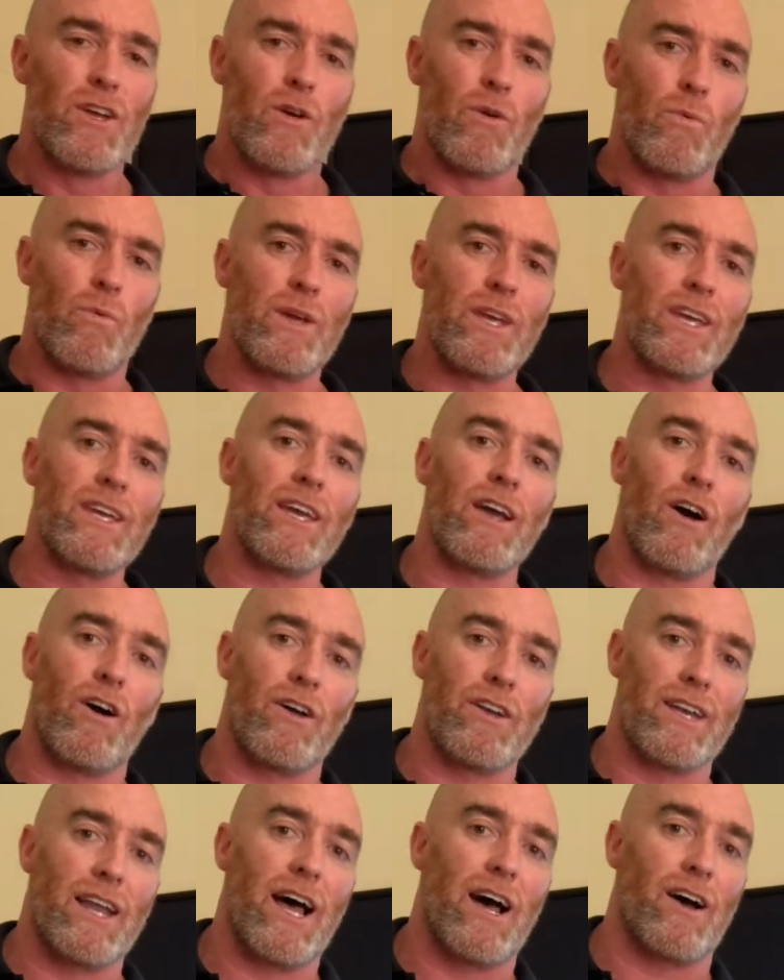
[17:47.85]
we
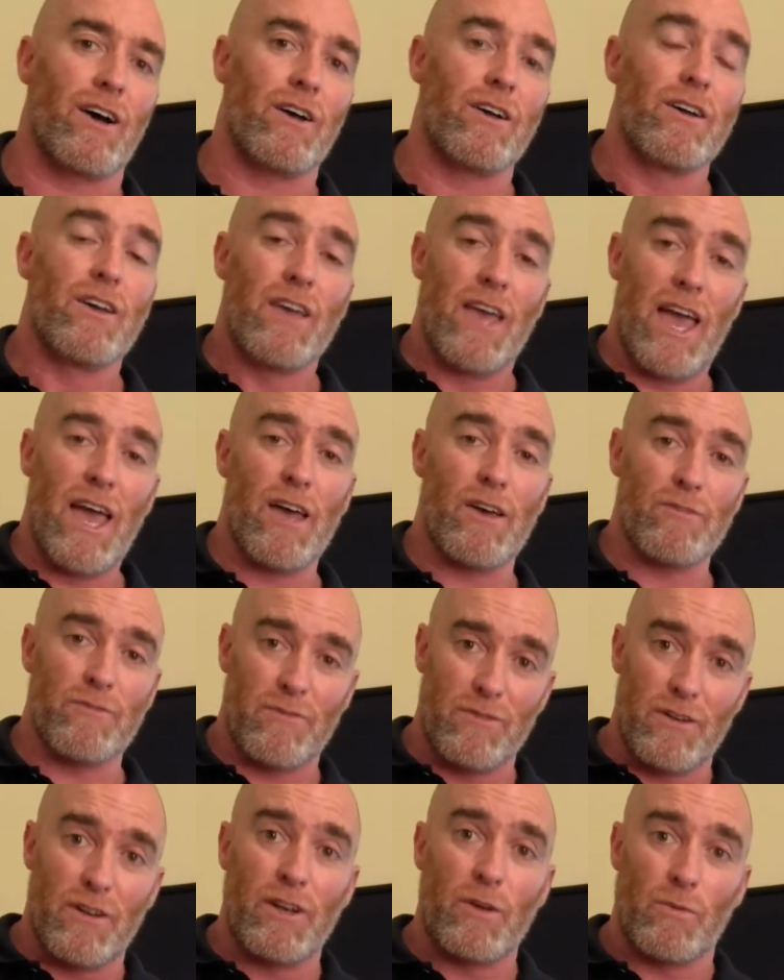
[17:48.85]

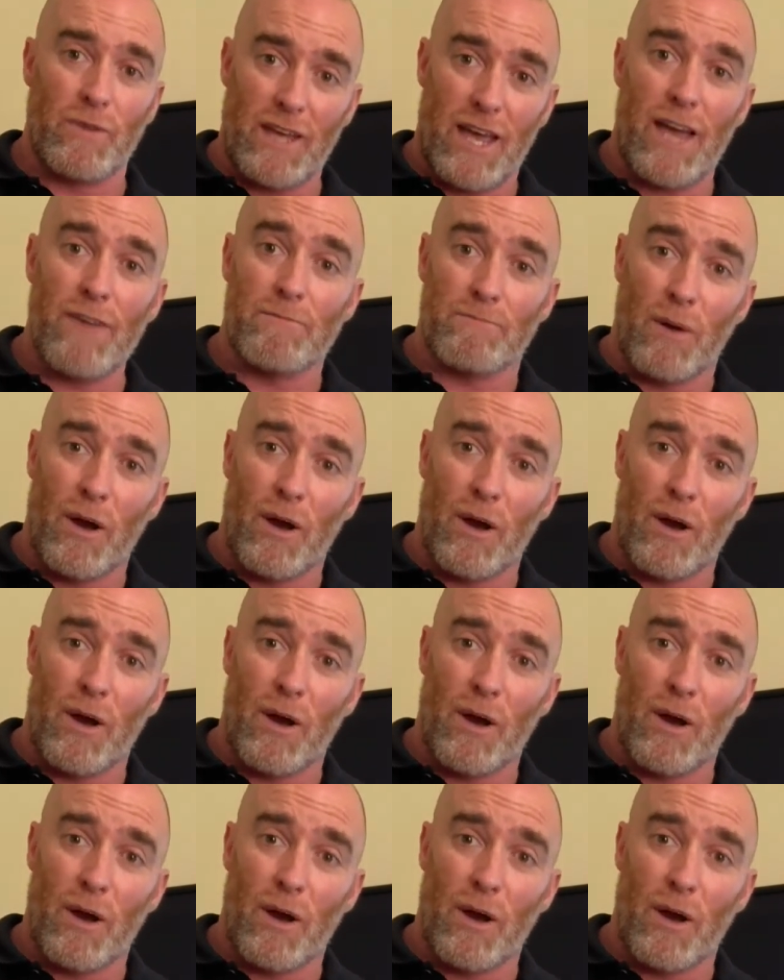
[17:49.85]
have